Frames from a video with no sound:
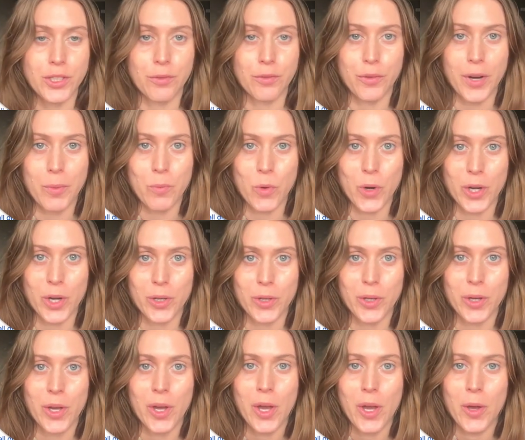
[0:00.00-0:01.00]

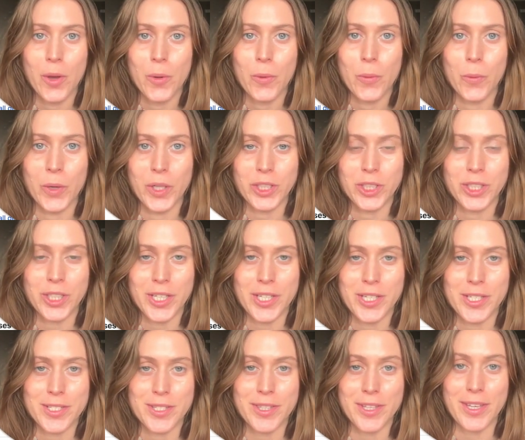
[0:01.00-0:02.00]
Framework, which
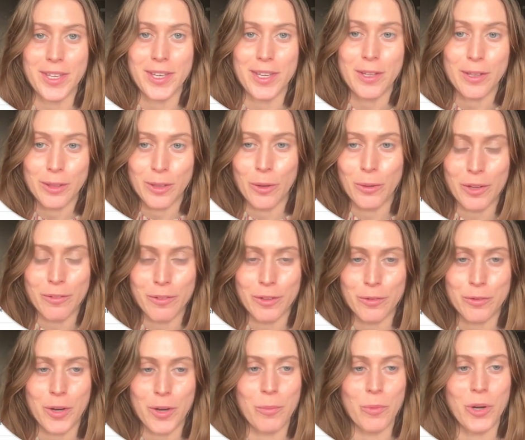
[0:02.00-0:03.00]
is the low-level
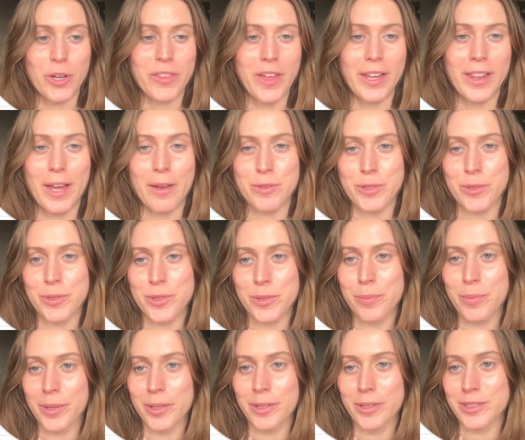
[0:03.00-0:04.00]
framework that allows you to
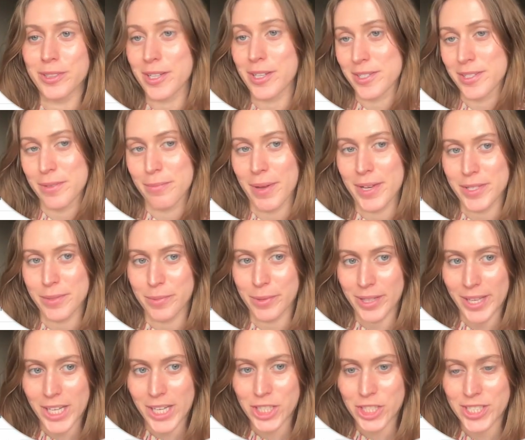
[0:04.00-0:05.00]
build
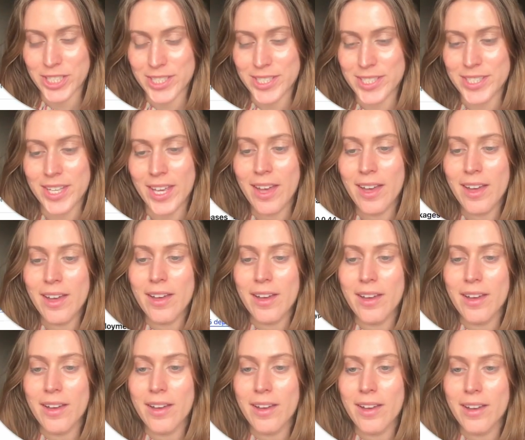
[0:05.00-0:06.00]
customizable agents.
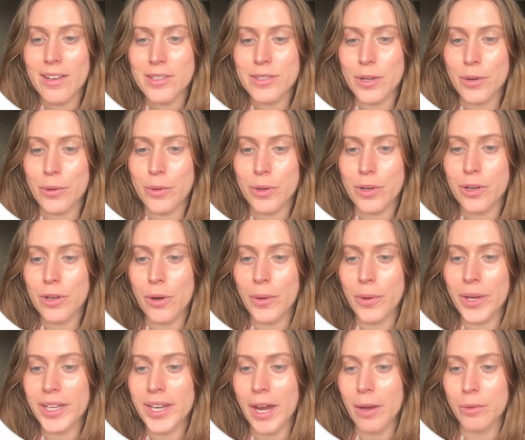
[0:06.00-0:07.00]
So
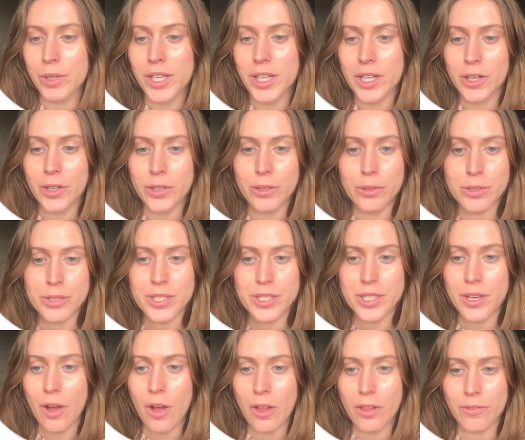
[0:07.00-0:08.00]
going down here, you'll
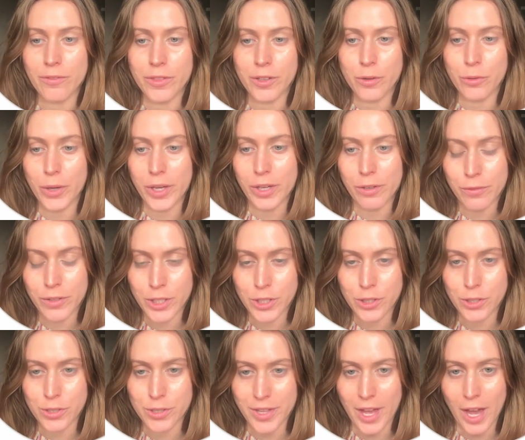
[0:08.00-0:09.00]
see all of the great
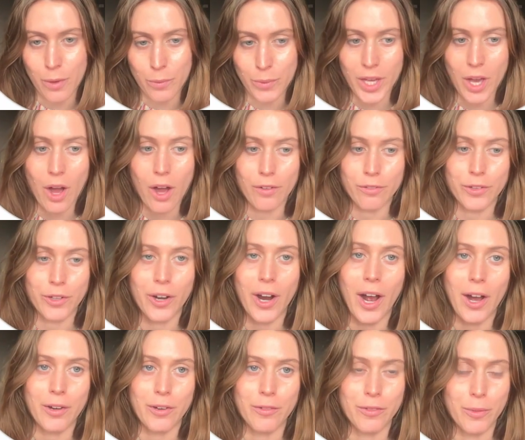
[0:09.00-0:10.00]
features that we offer
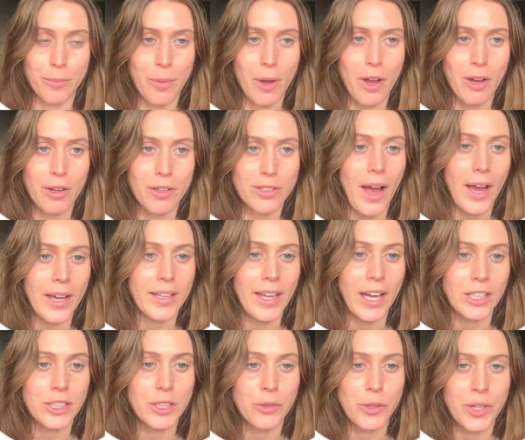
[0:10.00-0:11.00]
out of the box. I'd
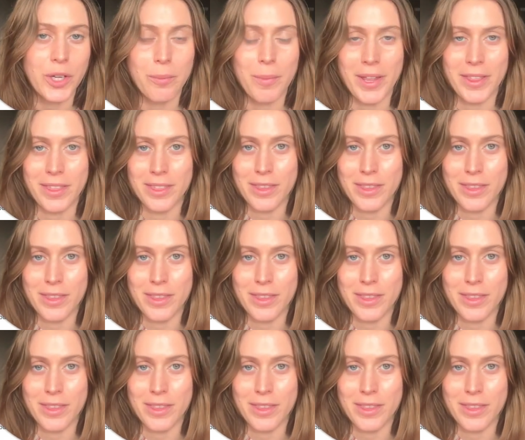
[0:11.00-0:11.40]
actually recommend